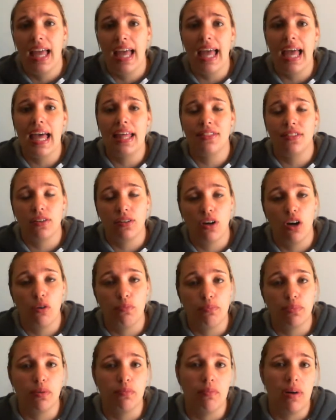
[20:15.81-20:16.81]
and the
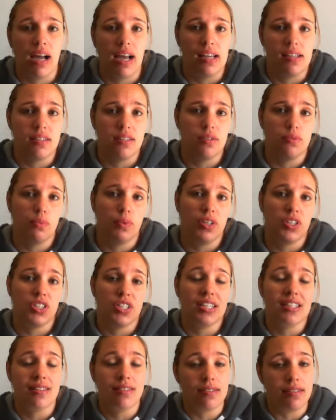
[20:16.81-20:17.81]
compromise, which
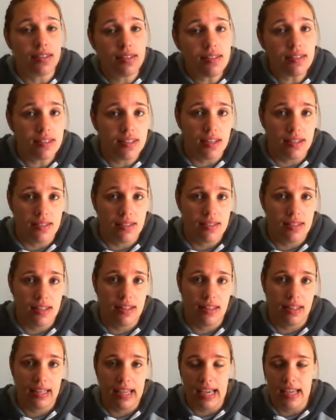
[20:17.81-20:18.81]
is distance in
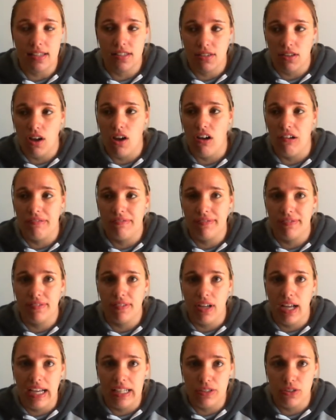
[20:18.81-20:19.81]
the case of
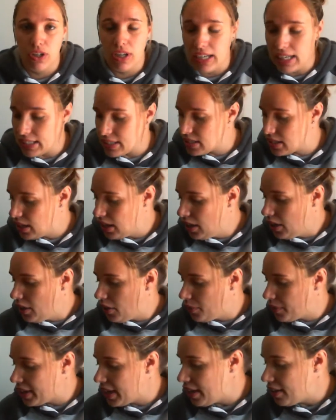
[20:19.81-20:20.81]
hydraulics.
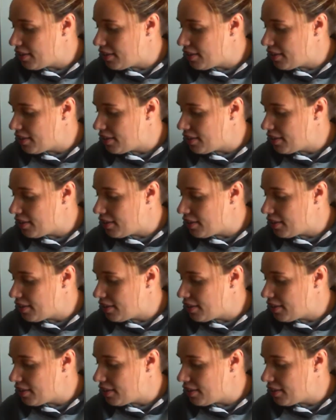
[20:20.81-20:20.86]
Okay,